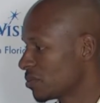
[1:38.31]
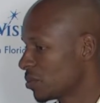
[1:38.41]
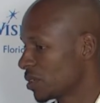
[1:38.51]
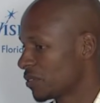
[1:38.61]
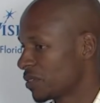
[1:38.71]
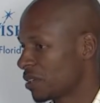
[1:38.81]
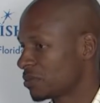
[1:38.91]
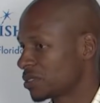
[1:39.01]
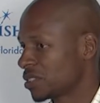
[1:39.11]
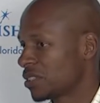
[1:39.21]
whatever they
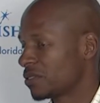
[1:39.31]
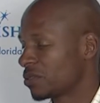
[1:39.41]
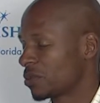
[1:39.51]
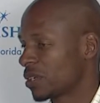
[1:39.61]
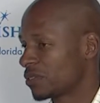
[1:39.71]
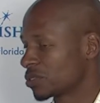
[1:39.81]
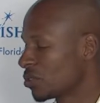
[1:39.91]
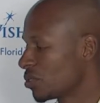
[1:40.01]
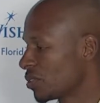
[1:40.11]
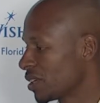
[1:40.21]
received or whatever's
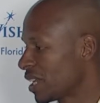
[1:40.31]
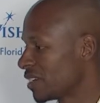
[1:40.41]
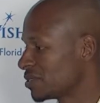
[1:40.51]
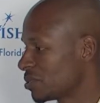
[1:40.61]
going on in their life.